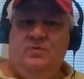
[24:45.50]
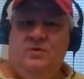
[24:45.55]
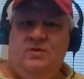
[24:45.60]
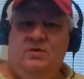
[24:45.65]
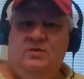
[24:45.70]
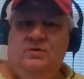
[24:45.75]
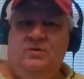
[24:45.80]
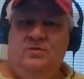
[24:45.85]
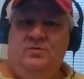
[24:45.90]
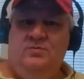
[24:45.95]

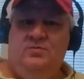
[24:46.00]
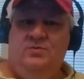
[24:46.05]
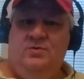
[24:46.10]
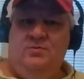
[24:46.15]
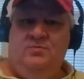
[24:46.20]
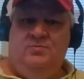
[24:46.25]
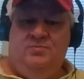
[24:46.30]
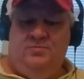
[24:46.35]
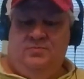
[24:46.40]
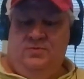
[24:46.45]
you
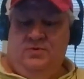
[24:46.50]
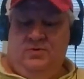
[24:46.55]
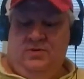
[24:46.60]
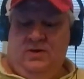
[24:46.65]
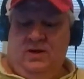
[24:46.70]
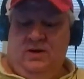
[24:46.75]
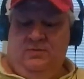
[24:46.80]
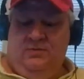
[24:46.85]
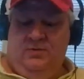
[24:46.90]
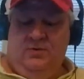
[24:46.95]
can
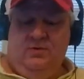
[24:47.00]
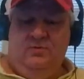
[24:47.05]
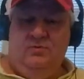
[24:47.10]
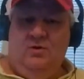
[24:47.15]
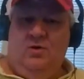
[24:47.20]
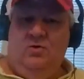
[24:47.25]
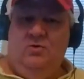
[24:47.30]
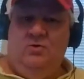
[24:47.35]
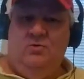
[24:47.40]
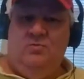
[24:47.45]
have your own
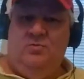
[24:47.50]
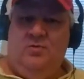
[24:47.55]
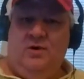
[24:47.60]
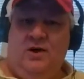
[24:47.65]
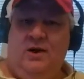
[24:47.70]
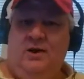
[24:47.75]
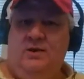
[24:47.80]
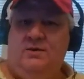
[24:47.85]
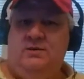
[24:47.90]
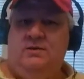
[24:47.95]
local
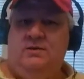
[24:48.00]
brand.